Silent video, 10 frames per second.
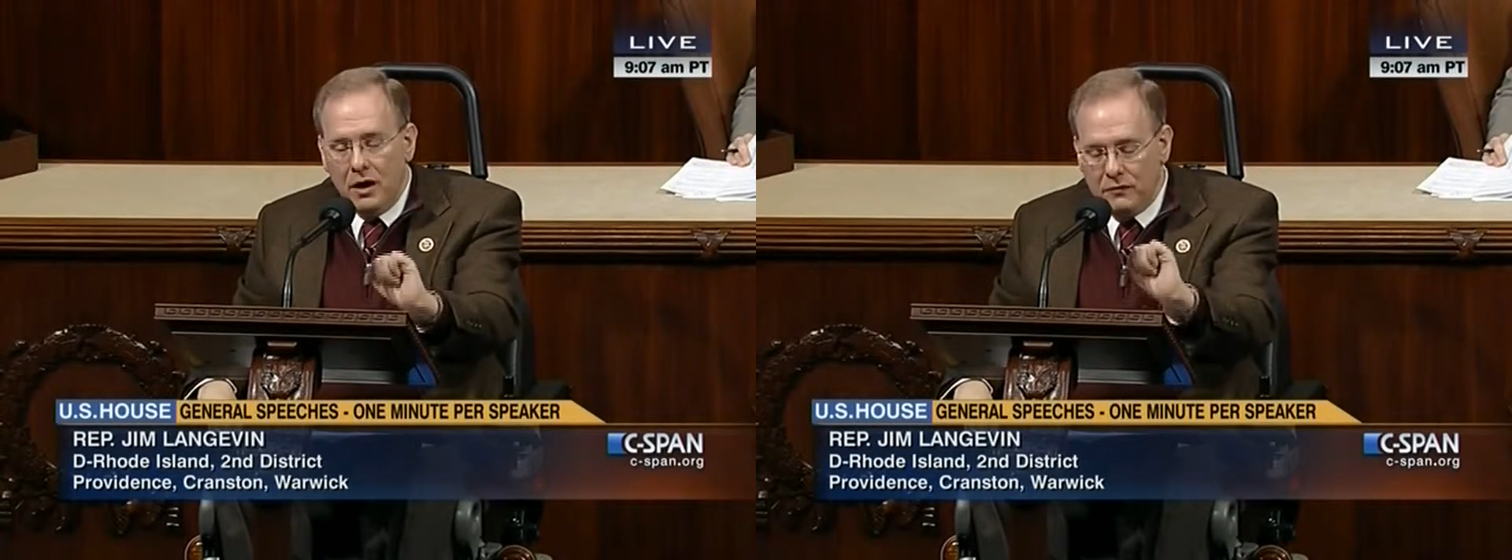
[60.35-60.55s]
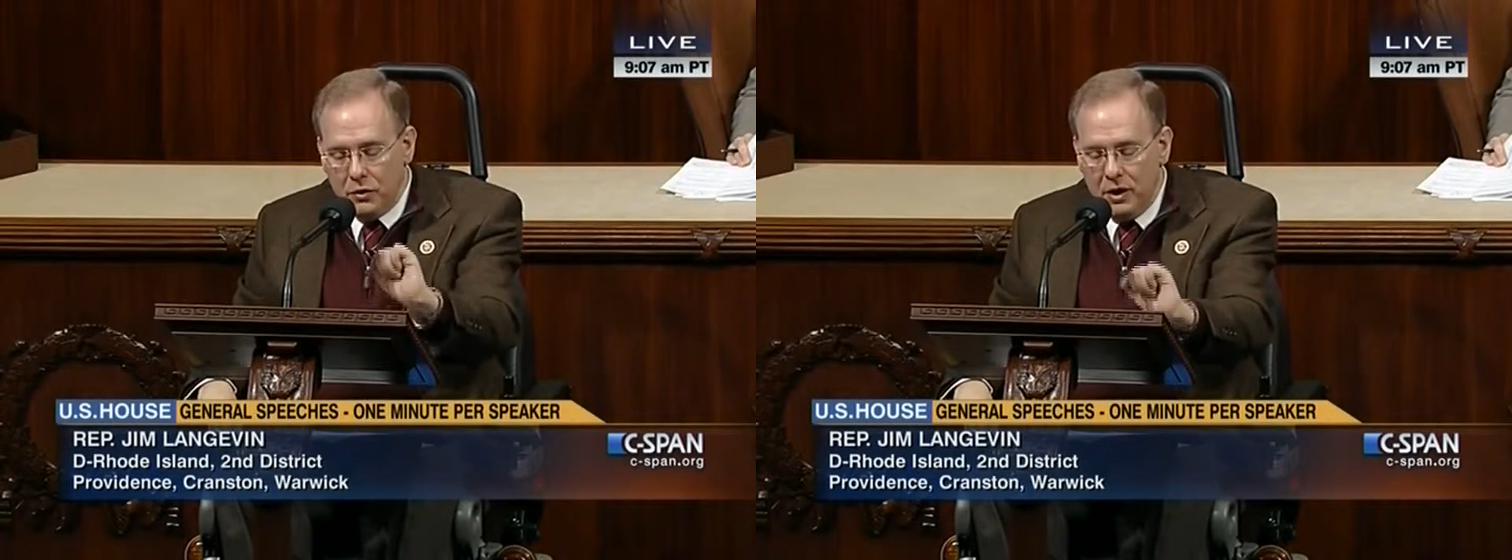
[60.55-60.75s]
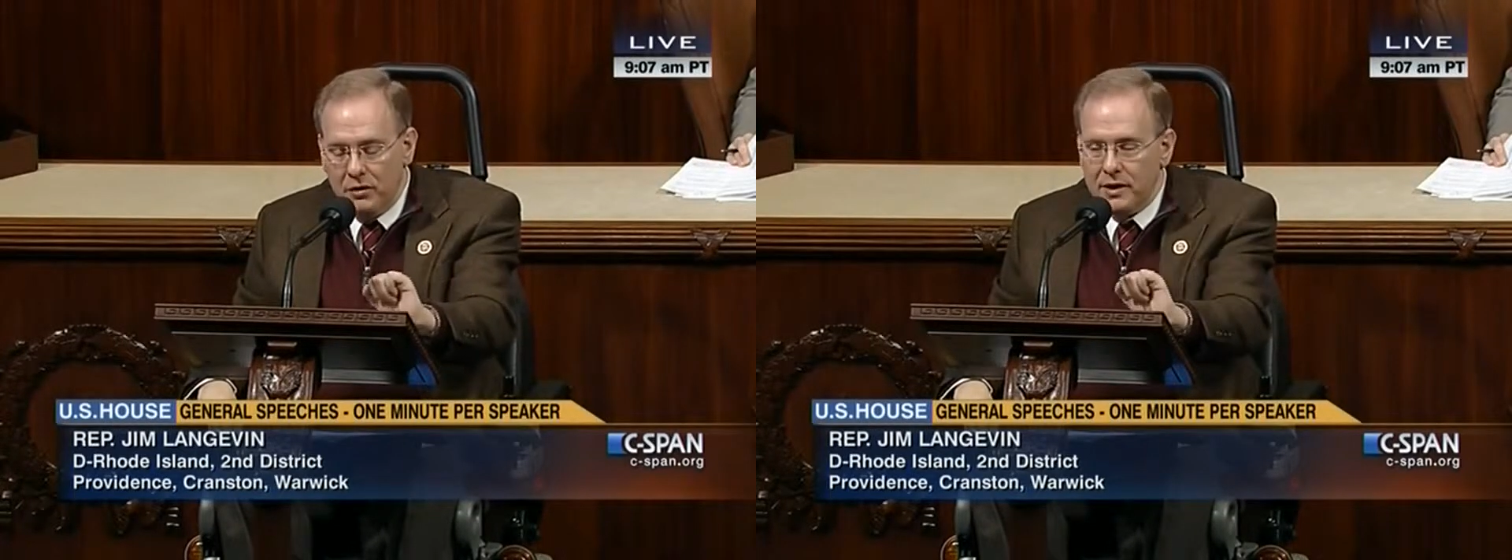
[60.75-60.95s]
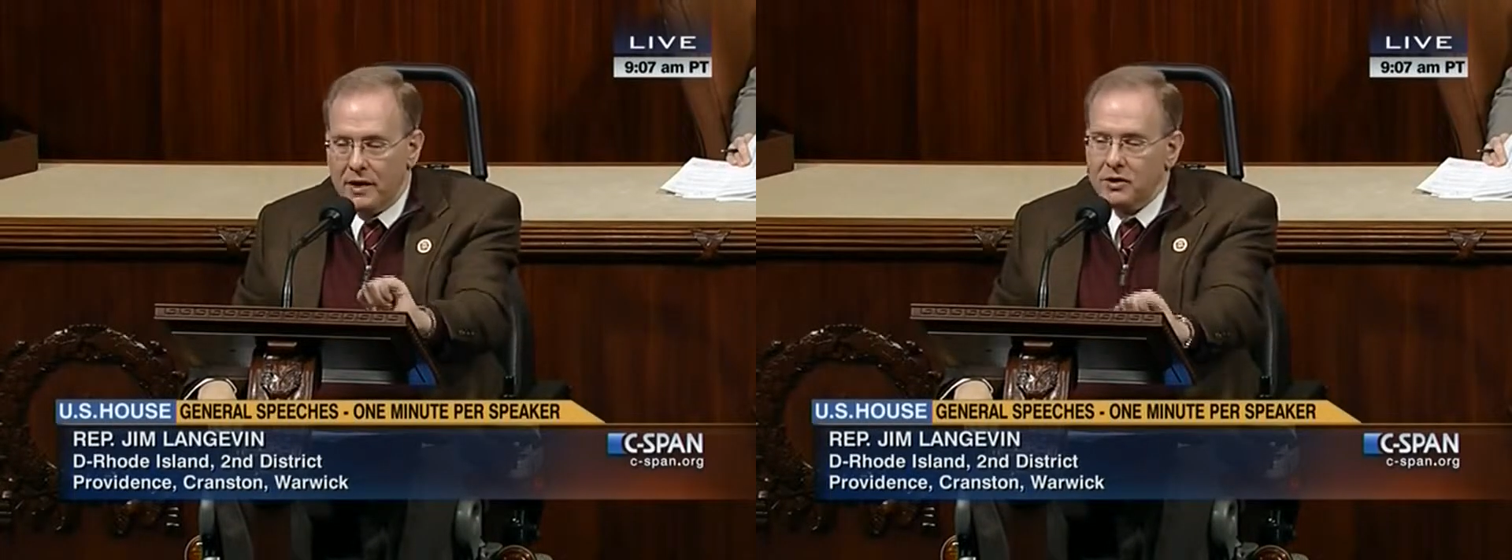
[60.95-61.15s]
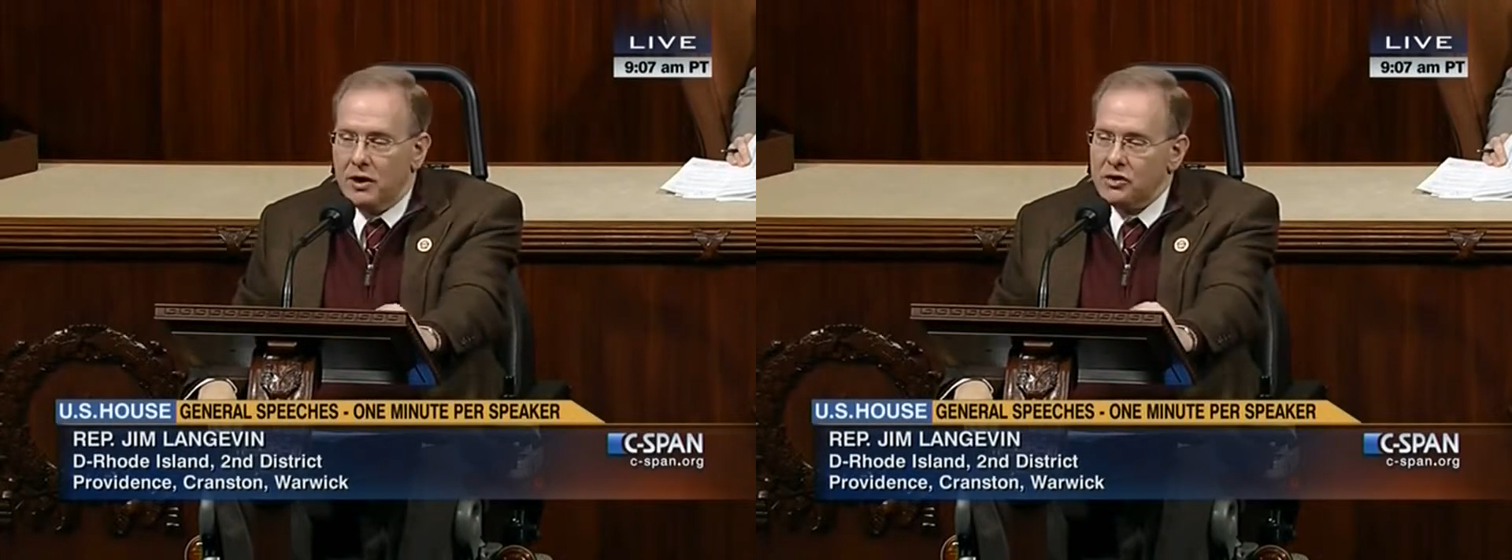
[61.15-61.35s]
of career and
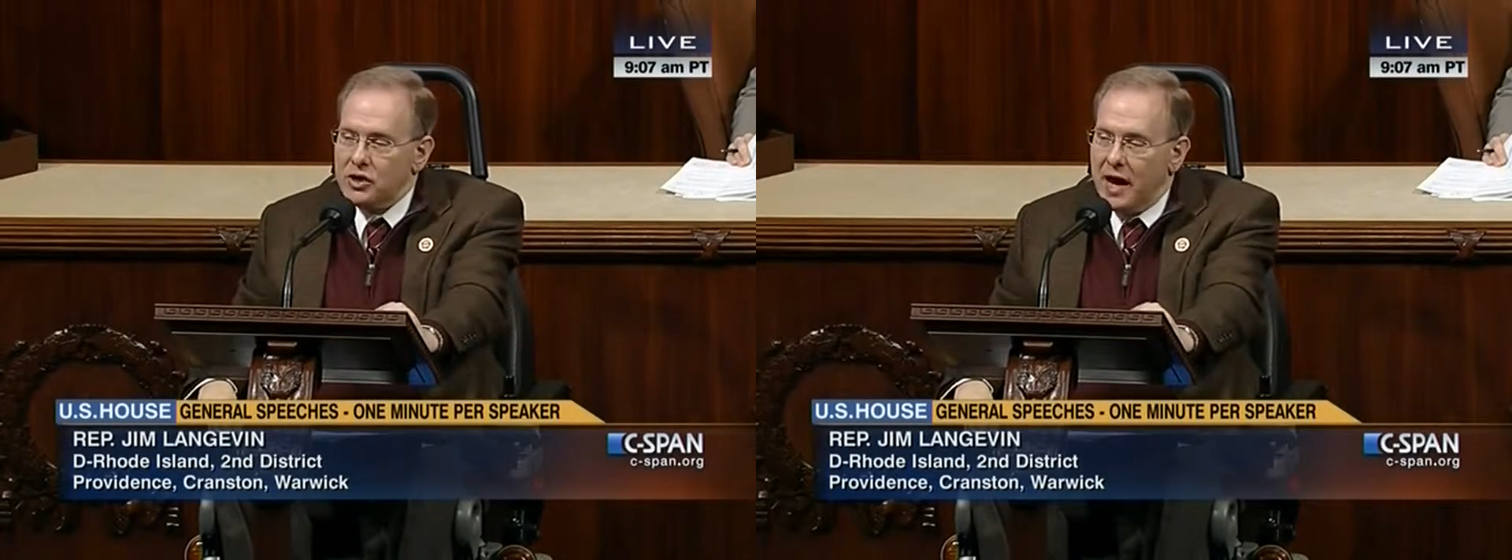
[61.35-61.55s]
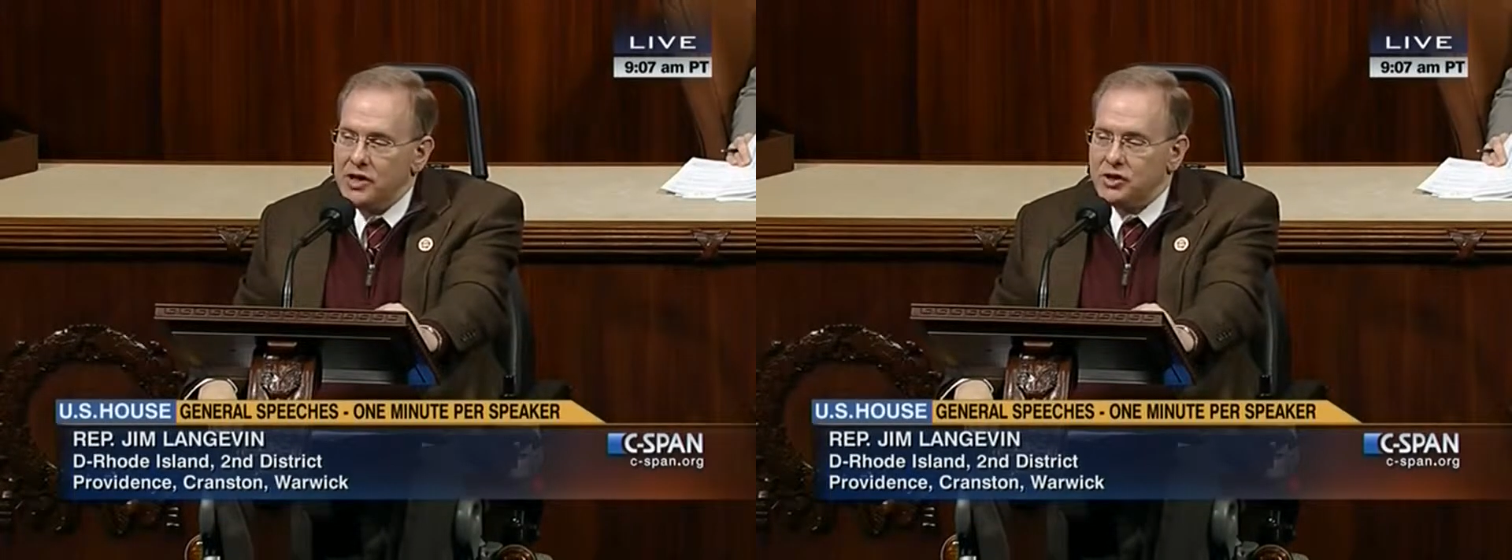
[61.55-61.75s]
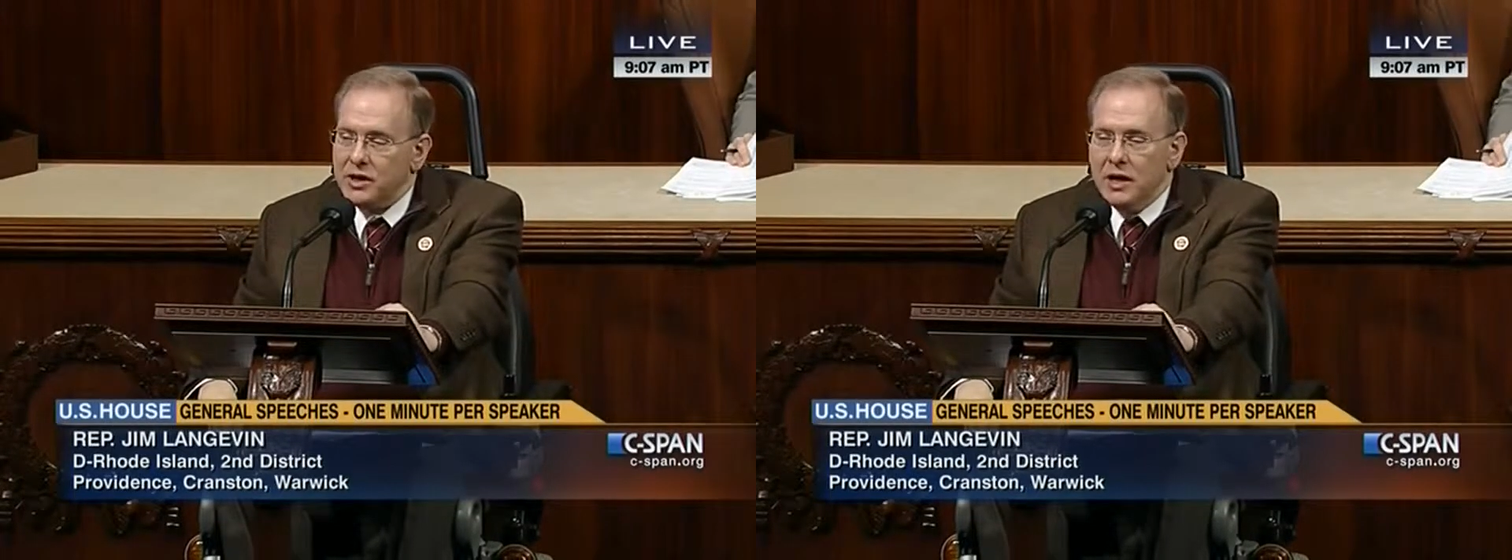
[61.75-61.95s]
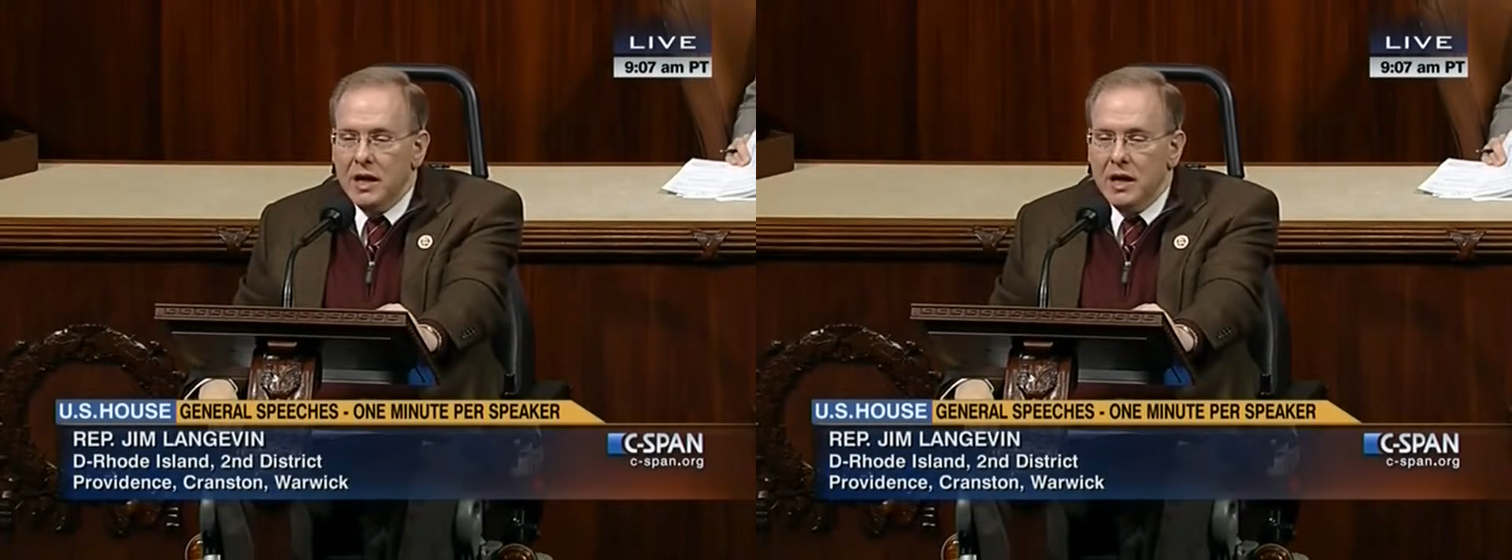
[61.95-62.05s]
technical education,